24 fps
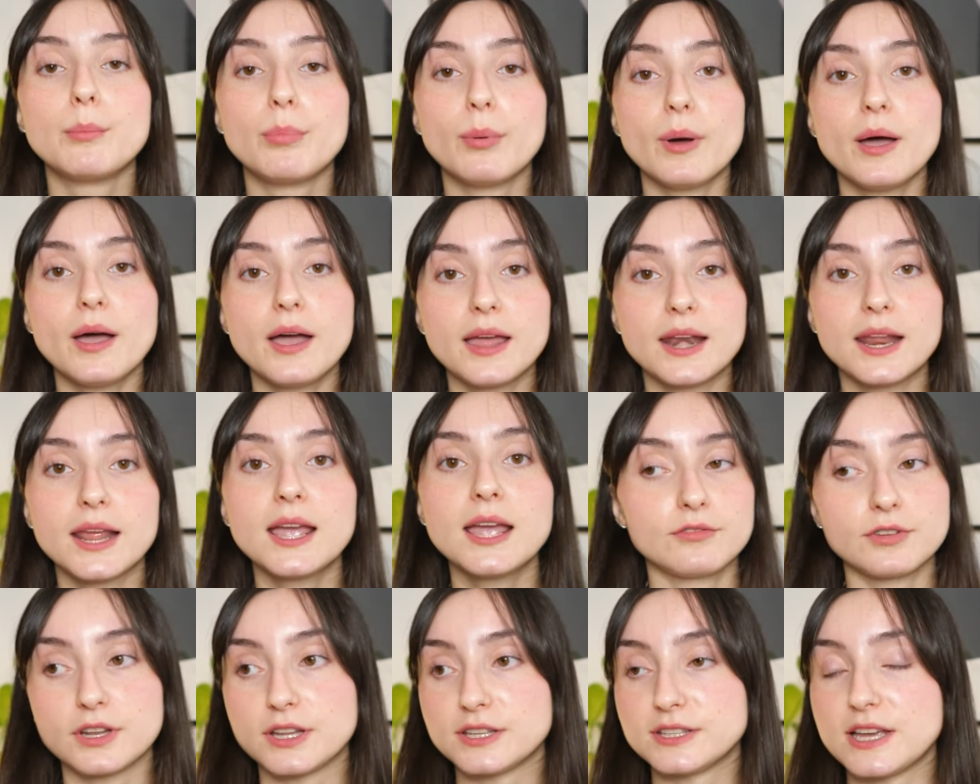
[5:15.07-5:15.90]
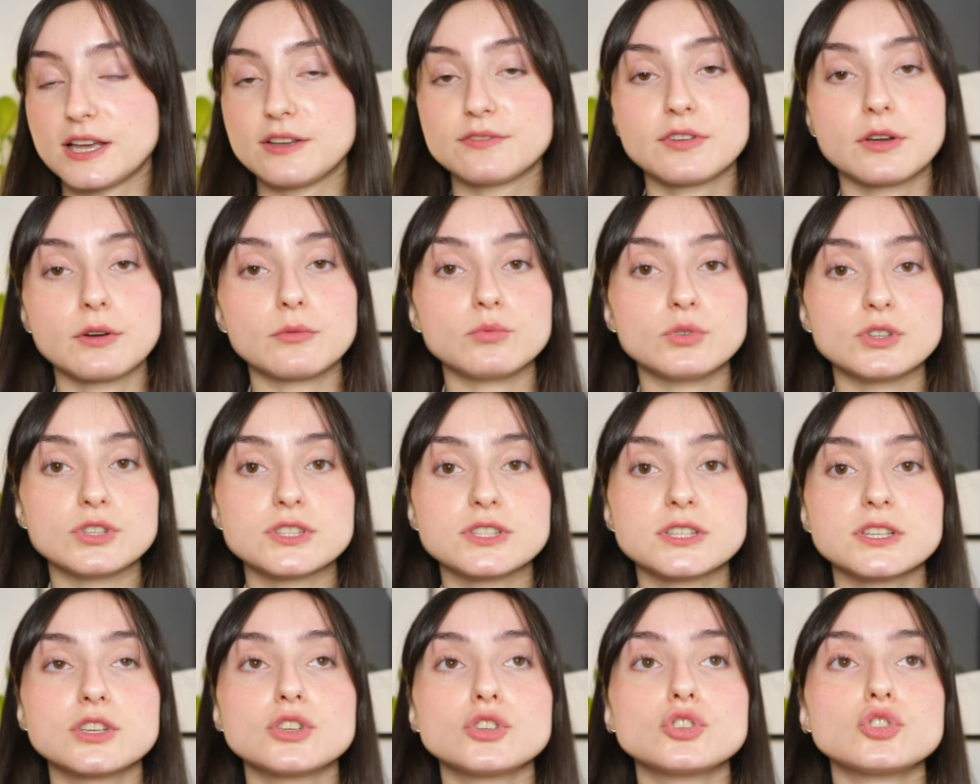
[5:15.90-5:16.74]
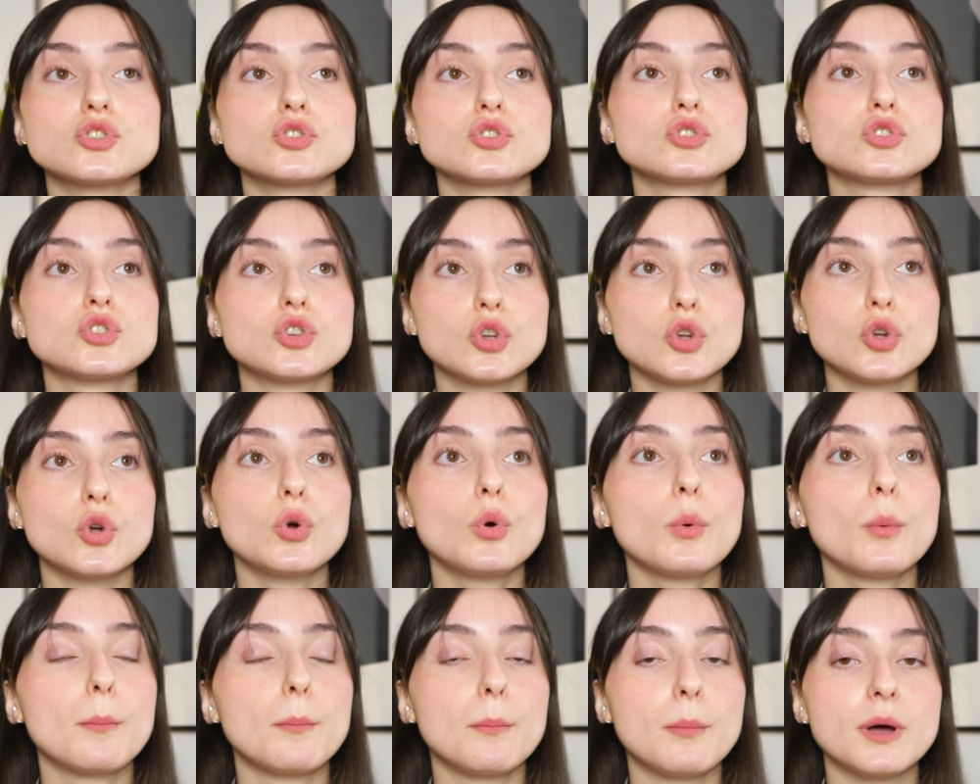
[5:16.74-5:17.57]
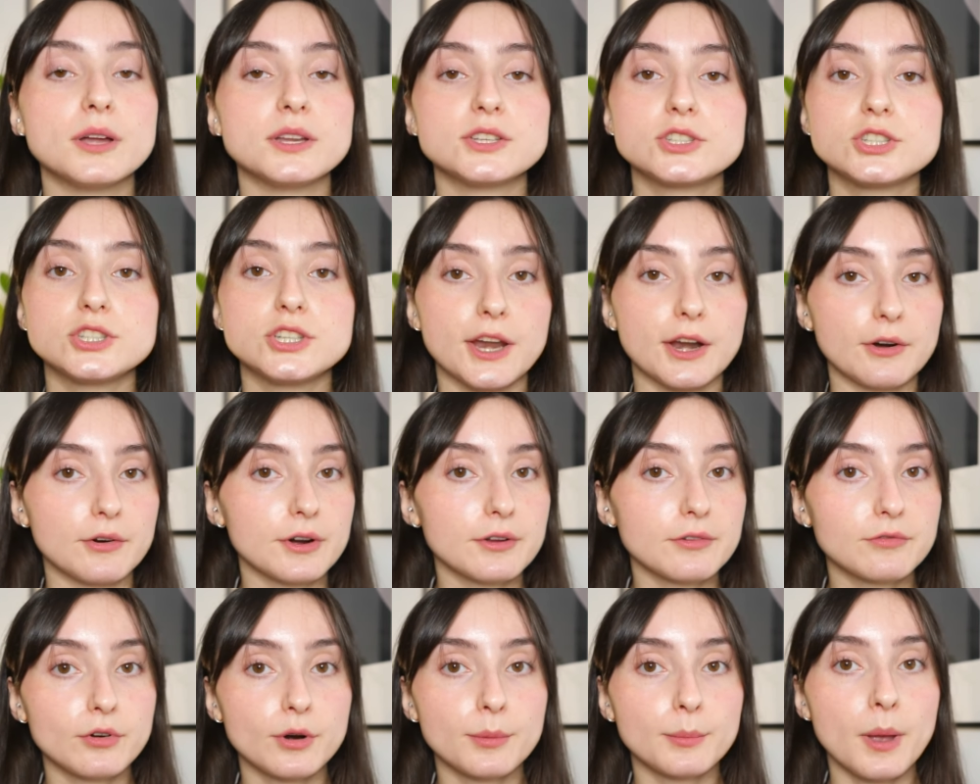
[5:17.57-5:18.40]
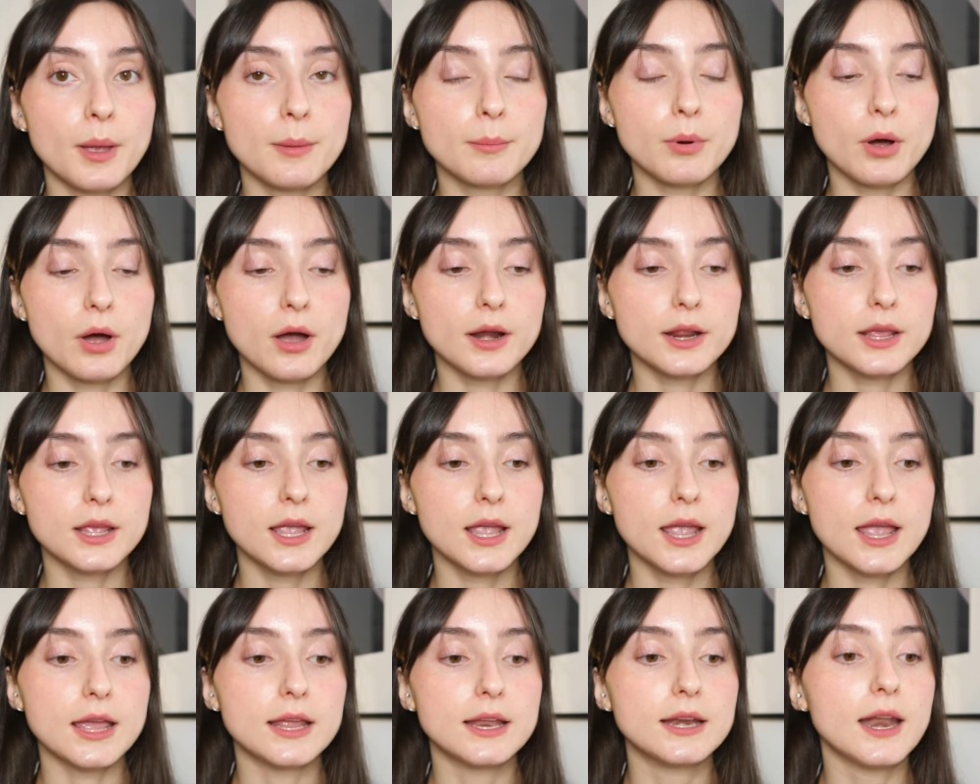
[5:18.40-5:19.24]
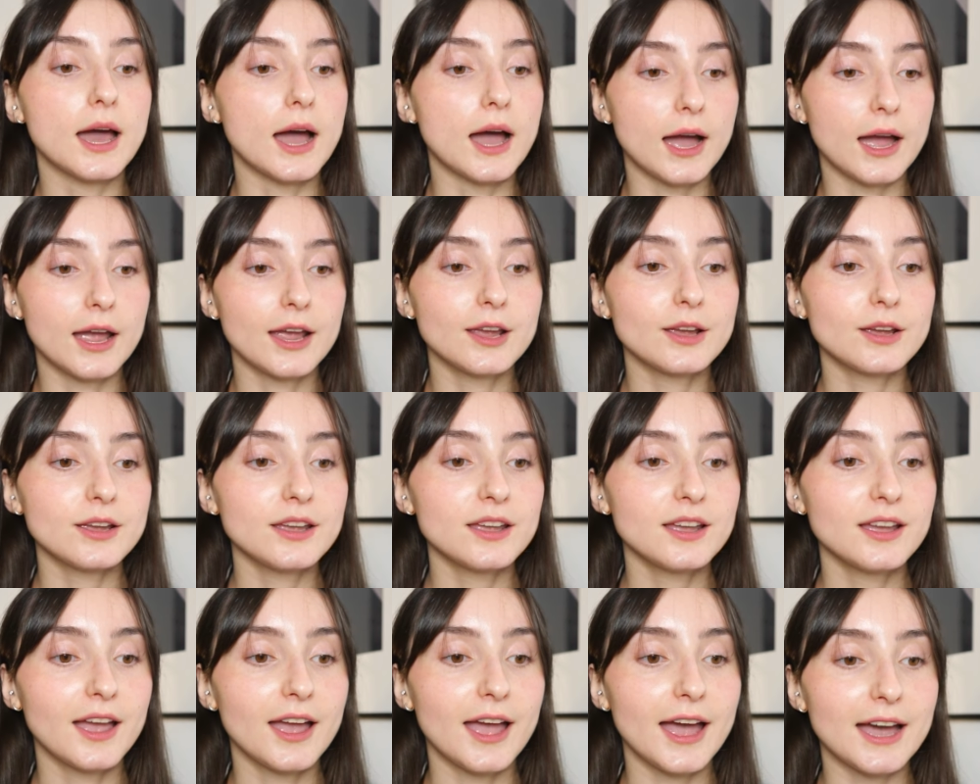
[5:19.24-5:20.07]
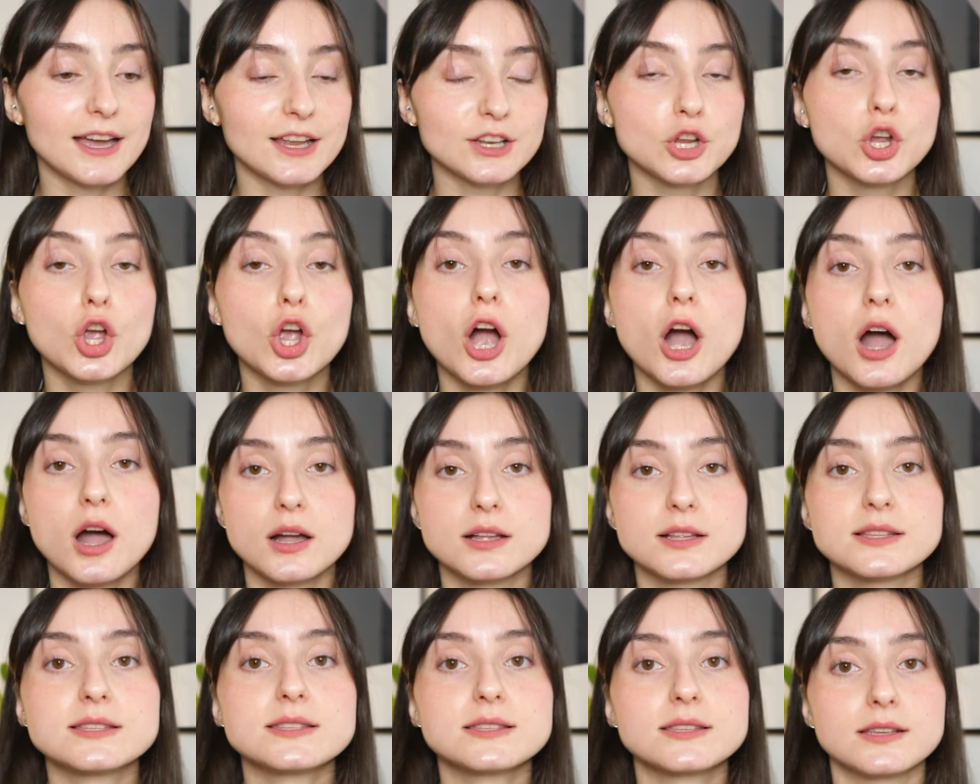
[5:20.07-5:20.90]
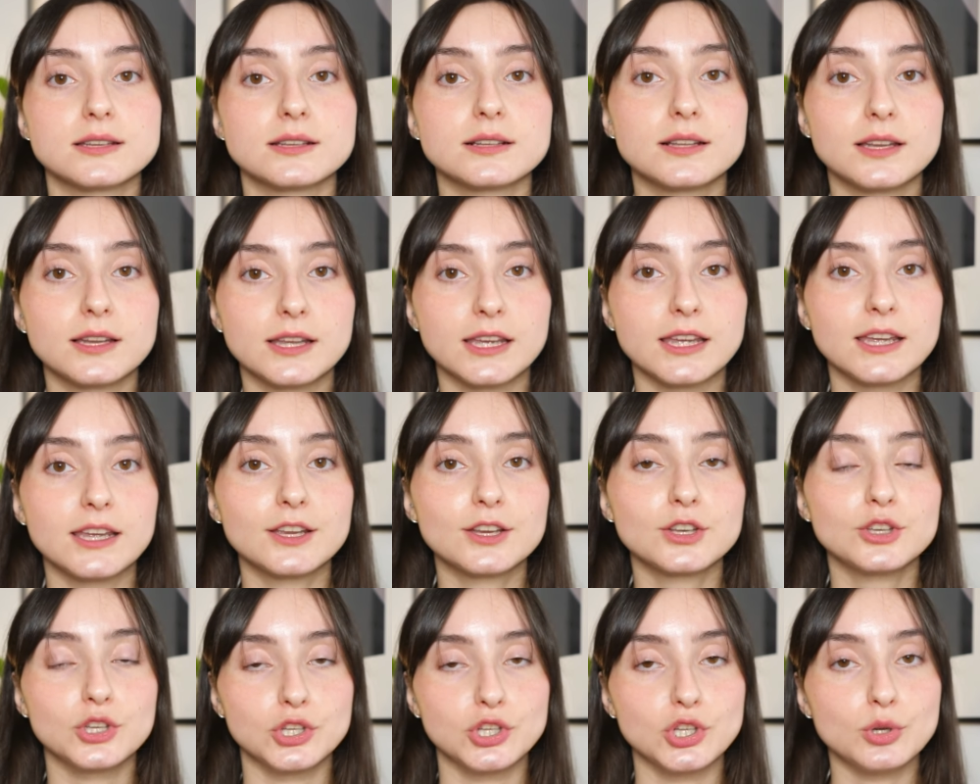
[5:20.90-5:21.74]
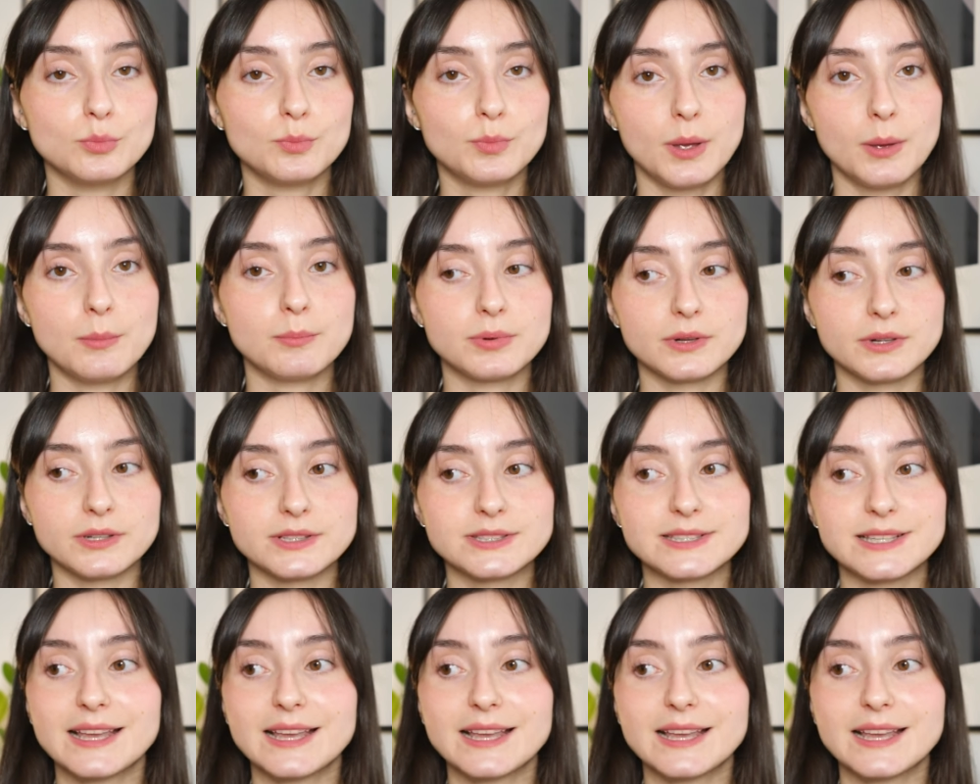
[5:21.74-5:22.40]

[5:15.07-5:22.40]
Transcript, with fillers: But Philadelphia was too much dairy for my body and I had constantly new pimples.